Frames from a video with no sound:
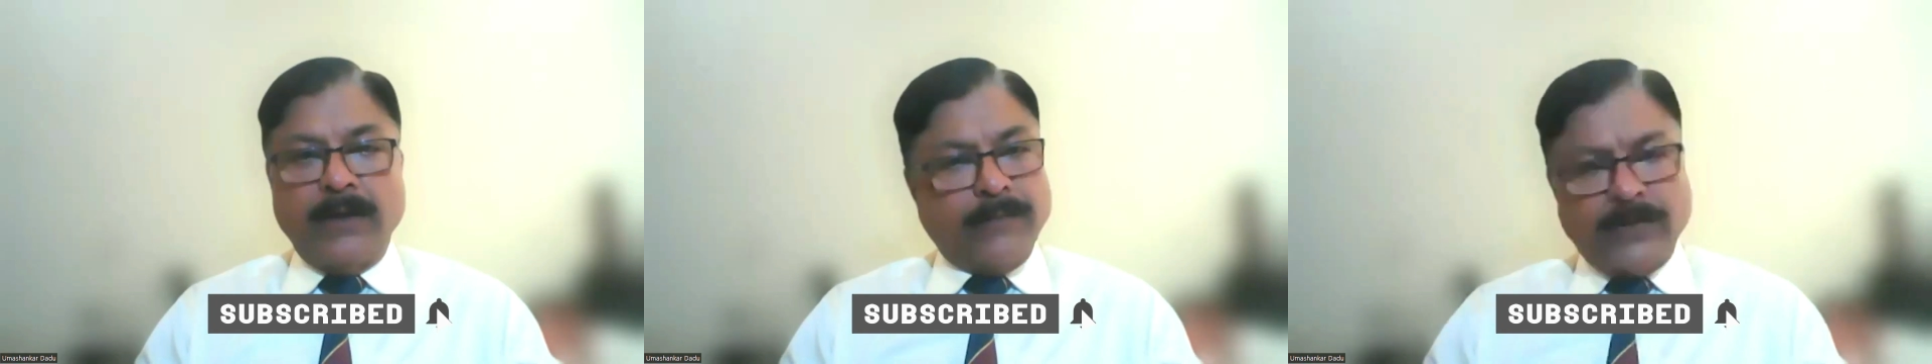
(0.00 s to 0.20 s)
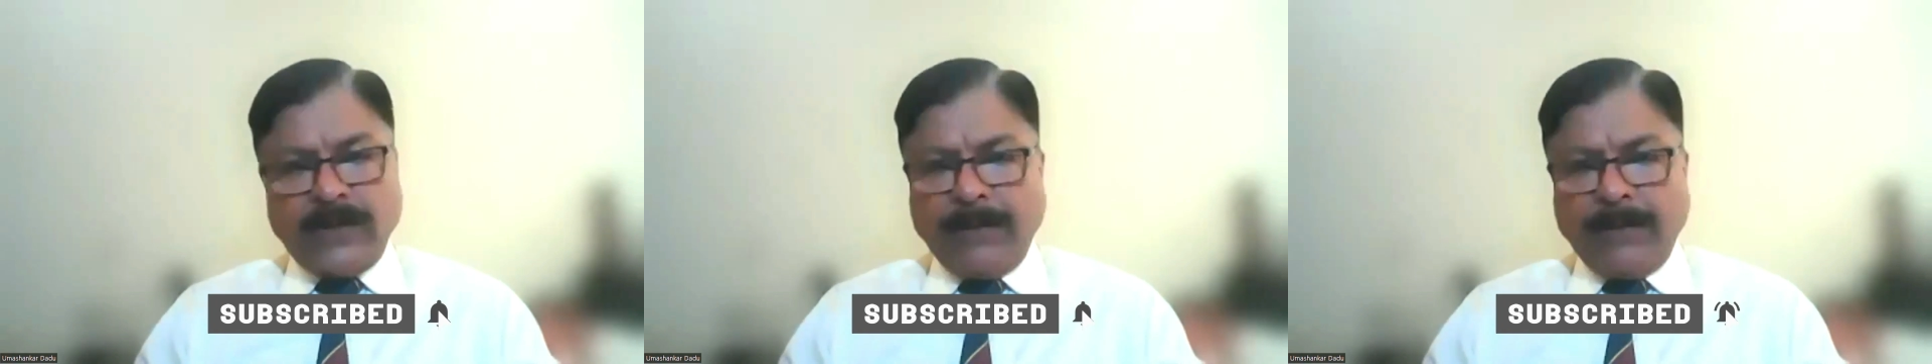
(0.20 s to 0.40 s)

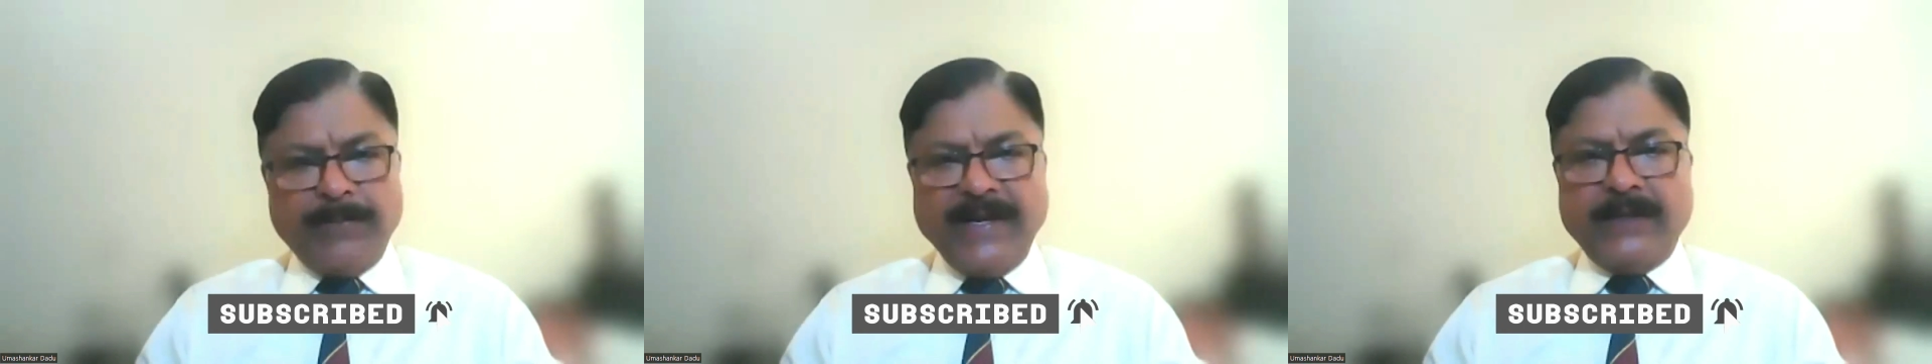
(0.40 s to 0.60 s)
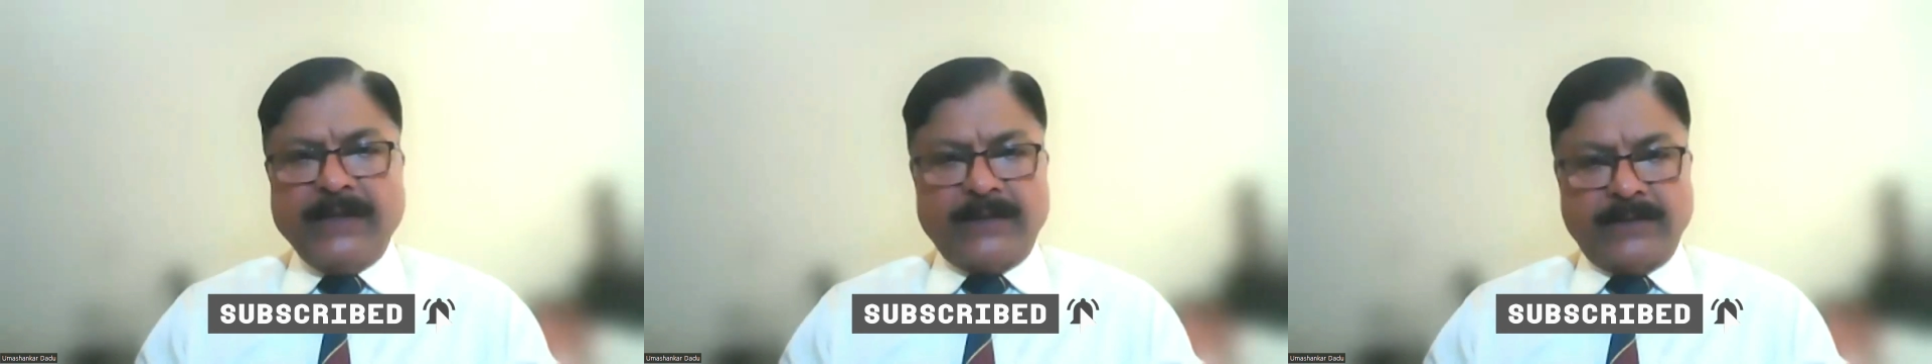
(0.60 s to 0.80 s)
the
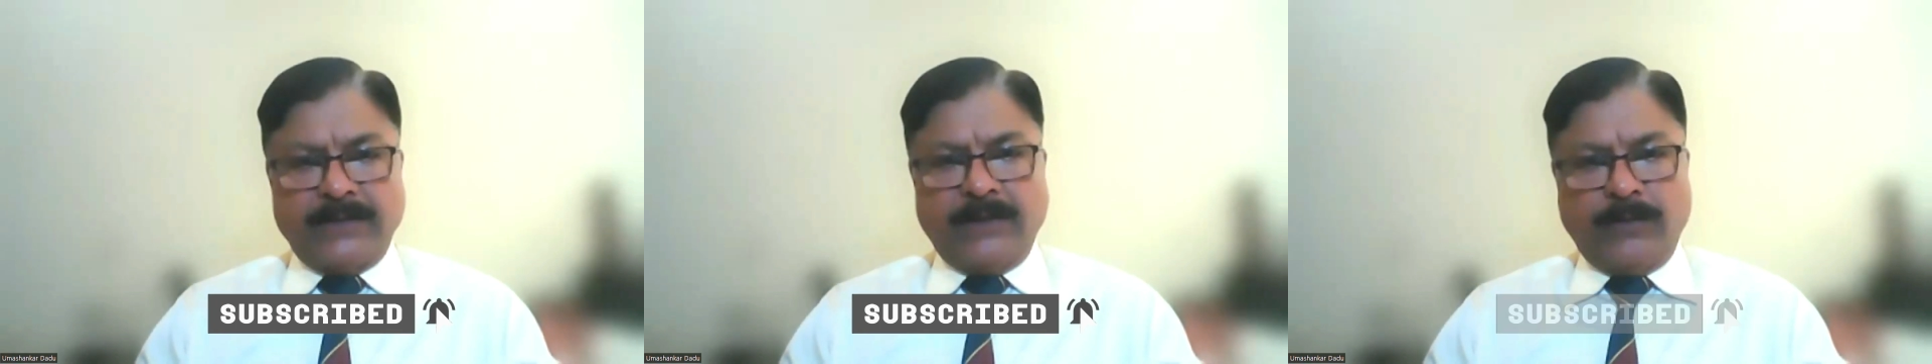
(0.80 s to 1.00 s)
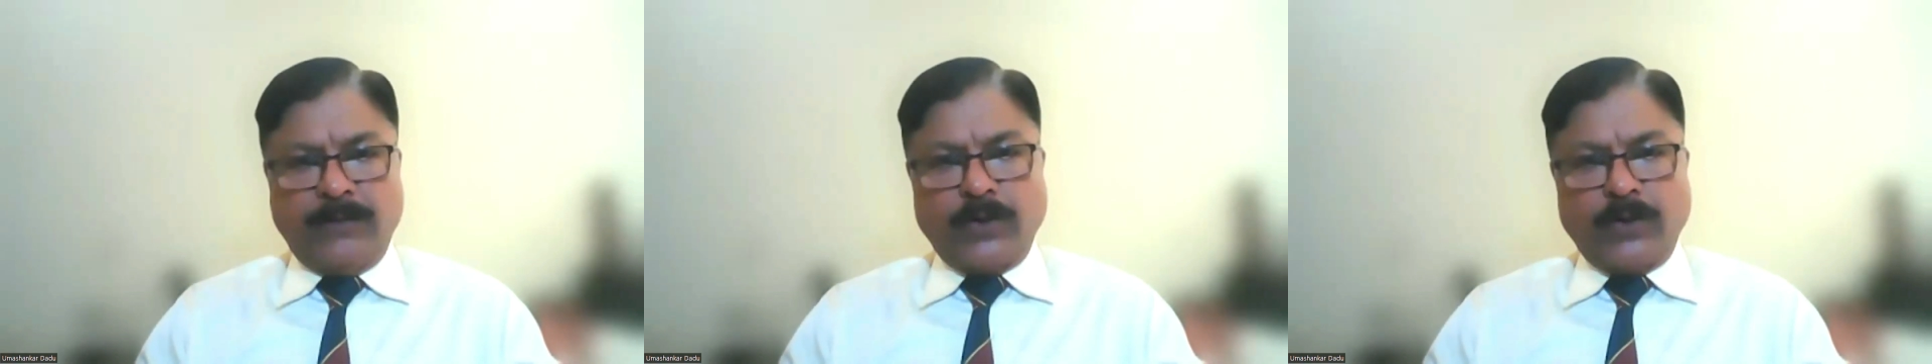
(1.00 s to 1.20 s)
complete
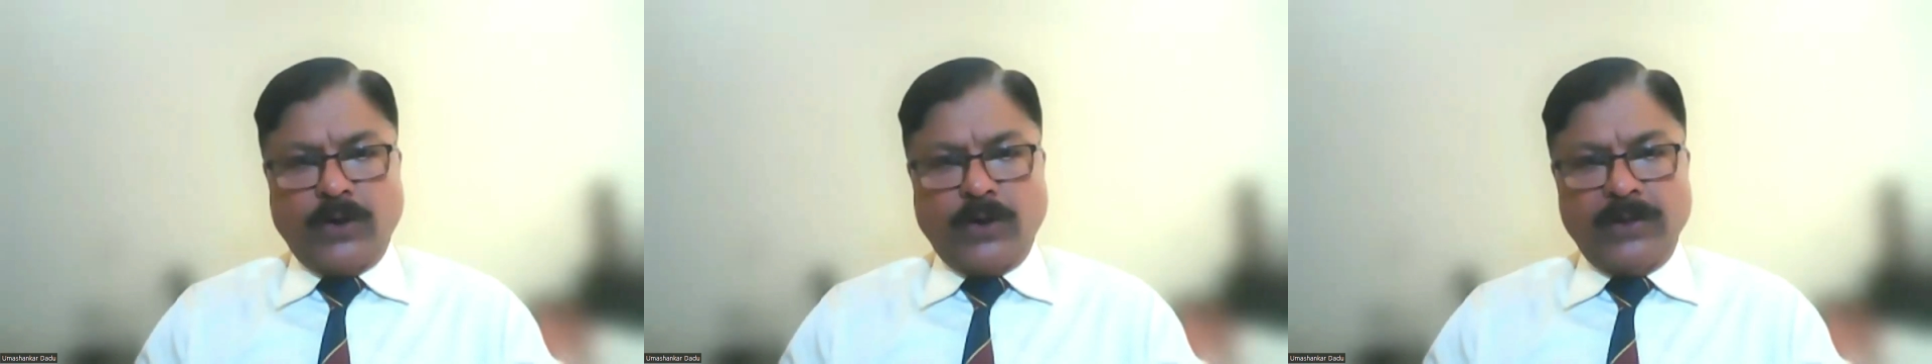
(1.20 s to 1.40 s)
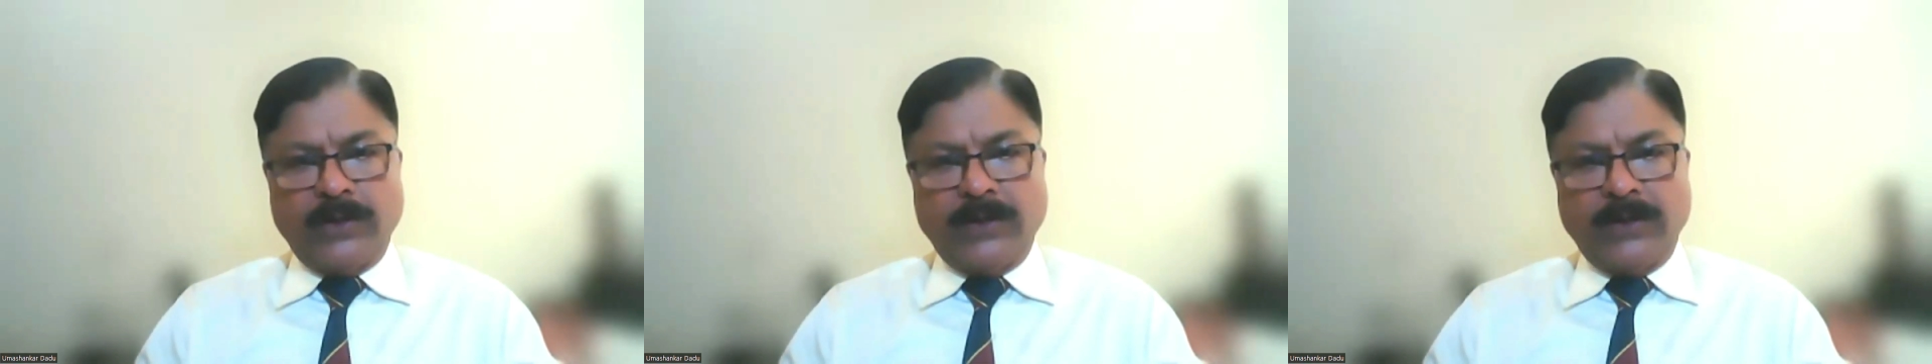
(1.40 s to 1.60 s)

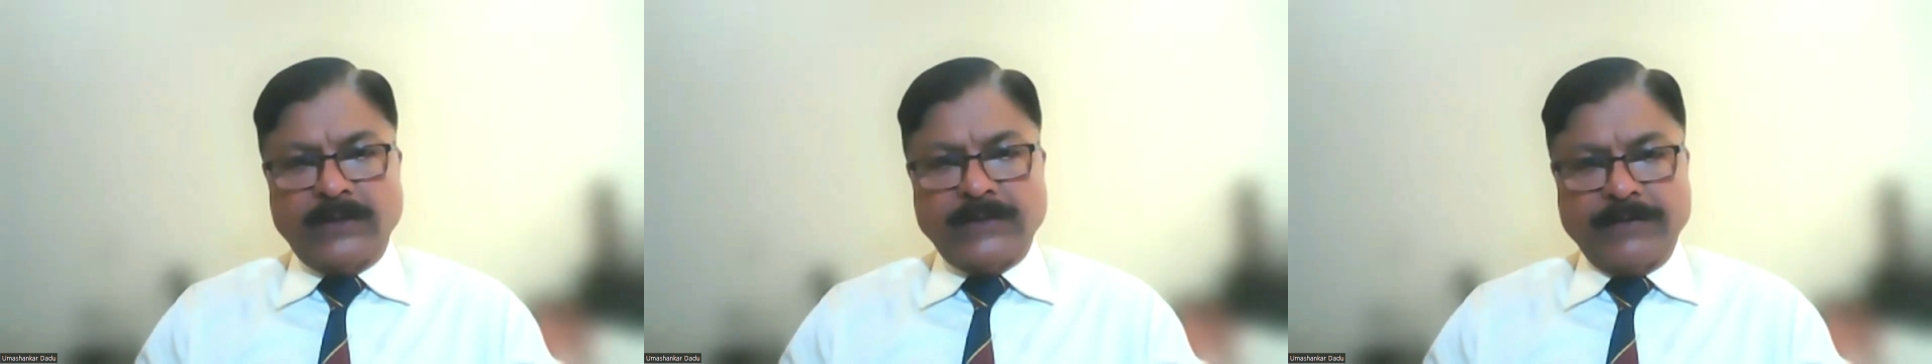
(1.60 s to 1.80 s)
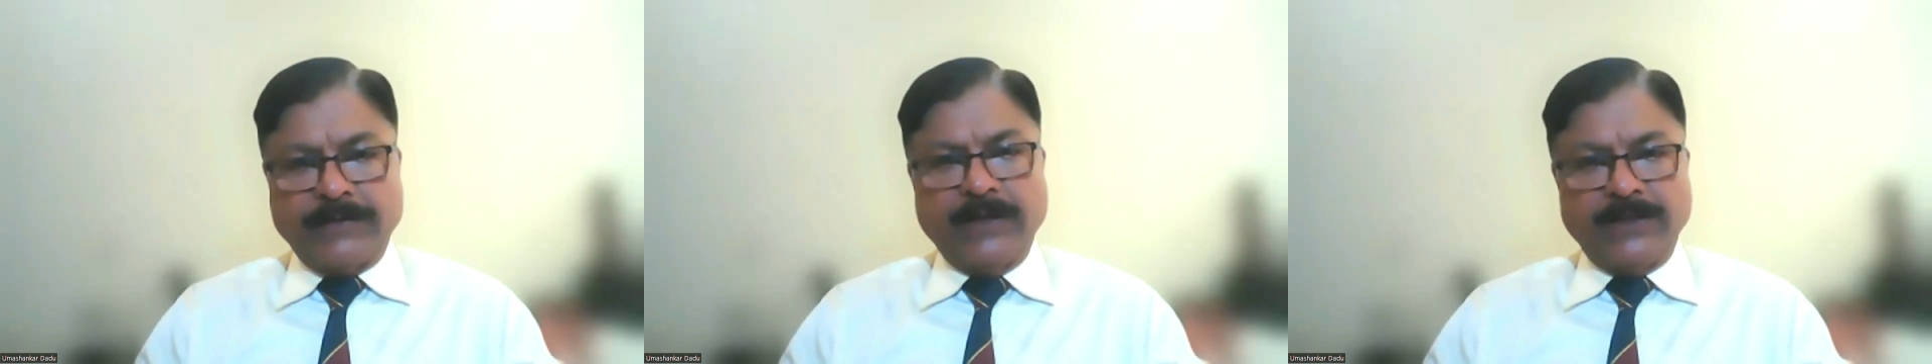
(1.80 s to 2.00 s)

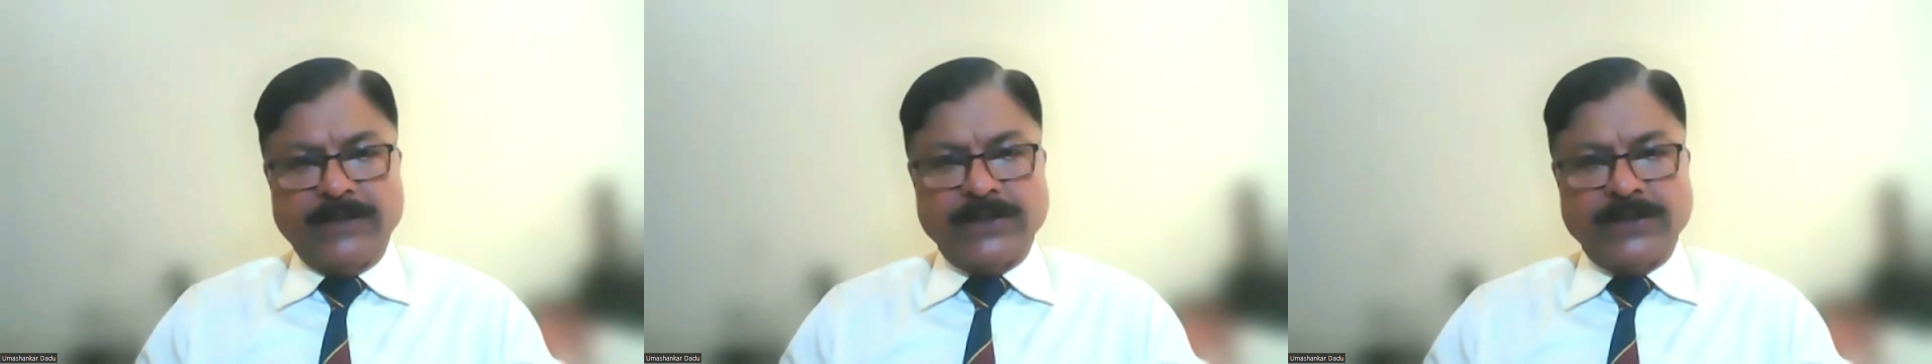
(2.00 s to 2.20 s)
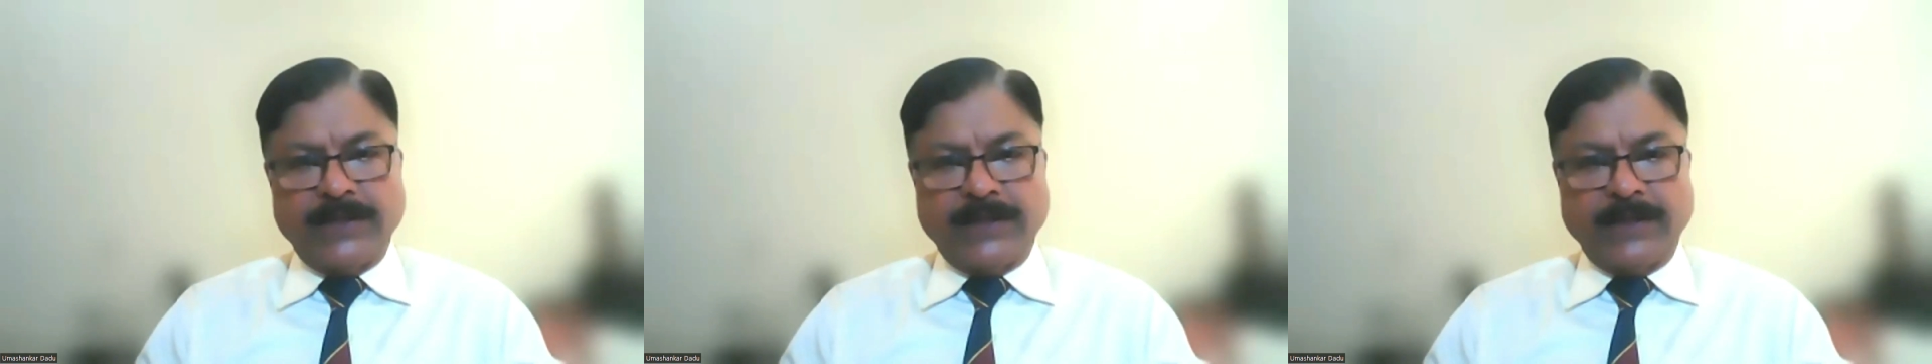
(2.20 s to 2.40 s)
civil
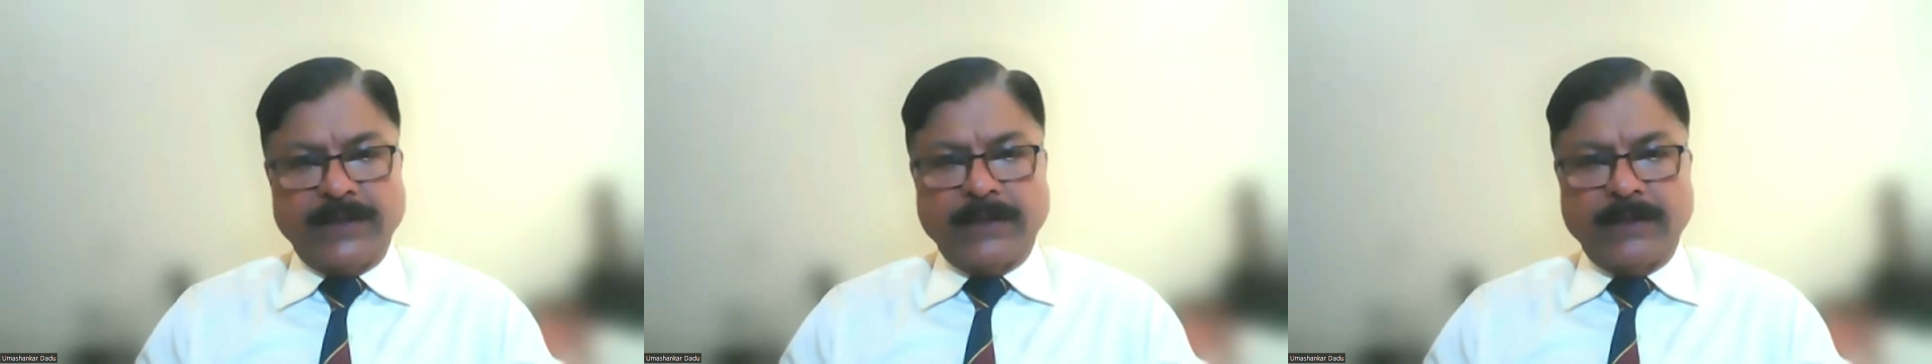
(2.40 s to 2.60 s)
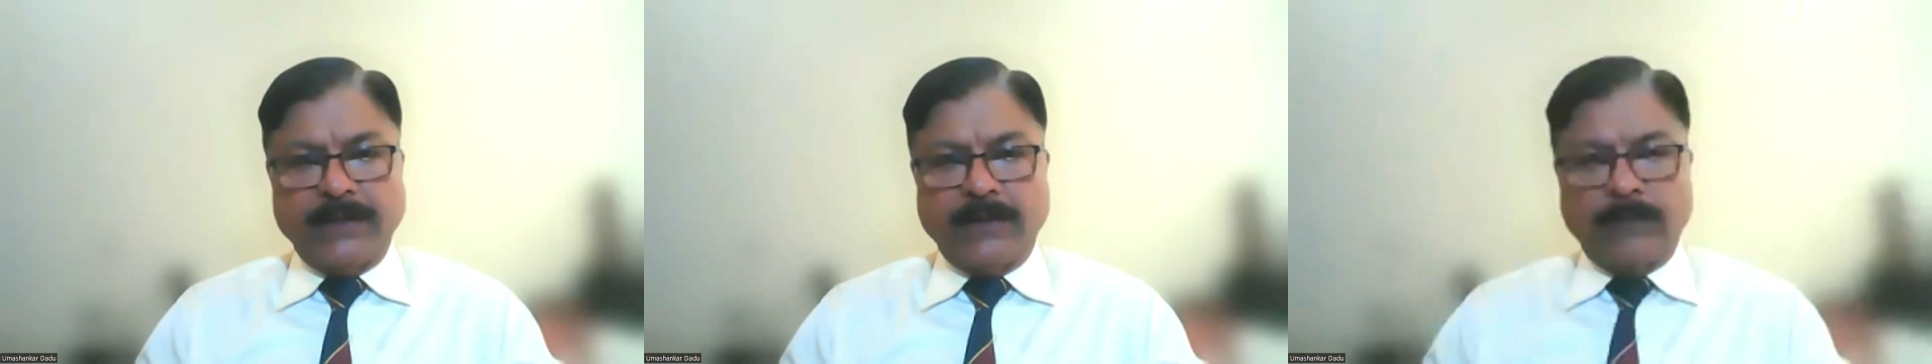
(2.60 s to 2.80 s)
engineering,